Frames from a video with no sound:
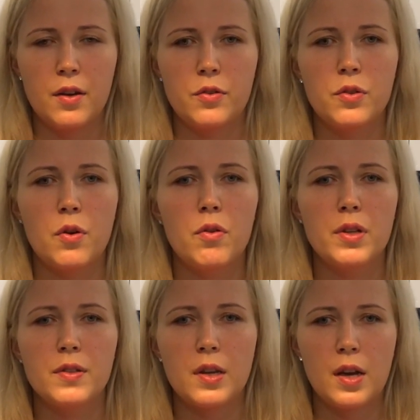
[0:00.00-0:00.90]
So
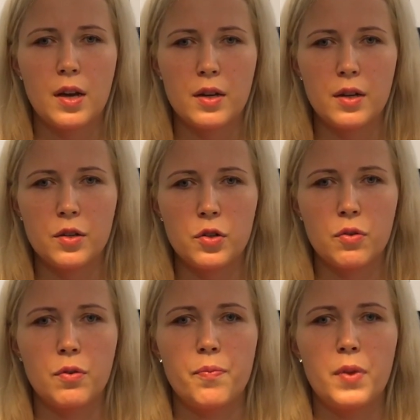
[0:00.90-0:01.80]
let's say I need
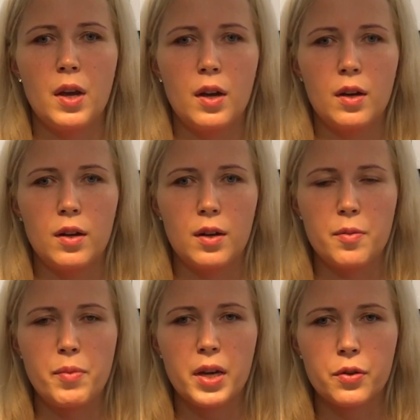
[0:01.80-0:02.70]
to
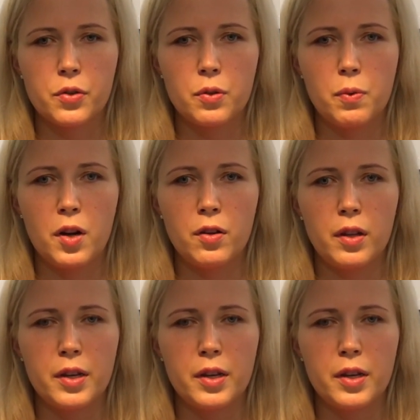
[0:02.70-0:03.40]
mix 1